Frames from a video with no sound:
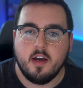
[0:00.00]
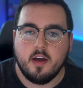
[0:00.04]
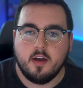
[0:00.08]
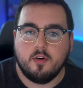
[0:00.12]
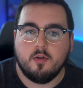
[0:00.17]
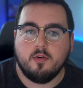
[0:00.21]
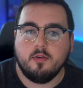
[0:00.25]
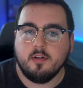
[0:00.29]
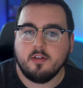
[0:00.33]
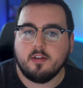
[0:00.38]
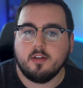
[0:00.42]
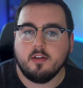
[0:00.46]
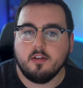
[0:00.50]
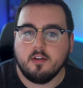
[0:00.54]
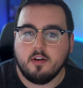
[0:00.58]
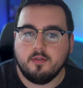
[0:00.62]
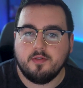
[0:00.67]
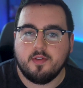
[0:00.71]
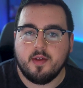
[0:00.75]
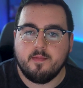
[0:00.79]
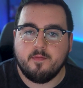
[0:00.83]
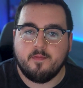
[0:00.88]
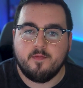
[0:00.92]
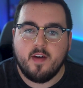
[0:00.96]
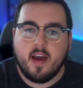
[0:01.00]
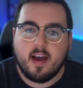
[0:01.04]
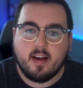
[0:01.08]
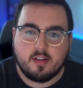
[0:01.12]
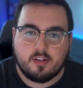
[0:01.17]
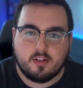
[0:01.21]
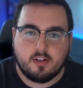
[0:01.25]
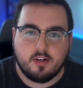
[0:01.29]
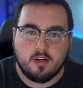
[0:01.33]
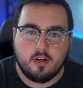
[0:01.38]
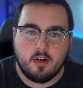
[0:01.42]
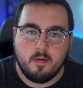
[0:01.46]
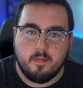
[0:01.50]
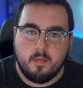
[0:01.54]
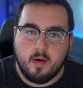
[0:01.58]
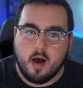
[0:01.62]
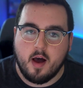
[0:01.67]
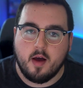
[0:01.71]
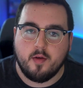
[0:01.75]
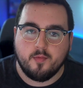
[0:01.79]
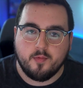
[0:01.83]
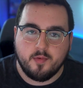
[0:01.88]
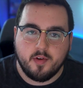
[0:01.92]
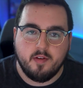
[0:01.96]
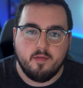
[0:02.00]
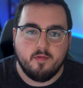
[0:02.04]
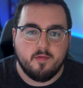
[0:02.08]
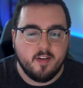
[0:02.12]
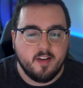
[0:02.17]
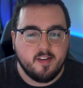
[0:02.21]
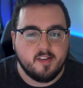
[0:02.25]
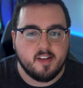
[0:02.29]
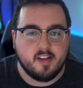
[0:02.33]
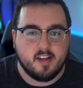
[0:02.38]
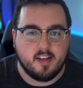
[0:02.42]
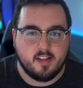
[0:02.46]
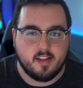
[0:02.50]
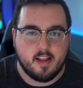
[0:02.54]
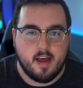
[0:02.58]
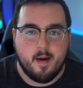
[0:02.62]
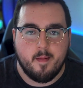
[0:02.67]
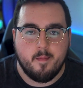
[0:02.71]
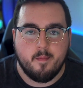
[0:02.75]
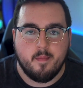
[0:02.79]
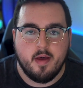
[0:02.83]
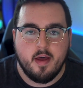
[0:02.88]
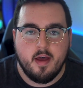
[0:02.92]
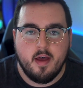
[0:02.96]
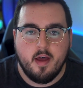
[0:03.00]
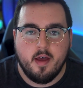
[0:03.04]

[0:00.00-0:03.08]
in order to load them faster upon revisiting them.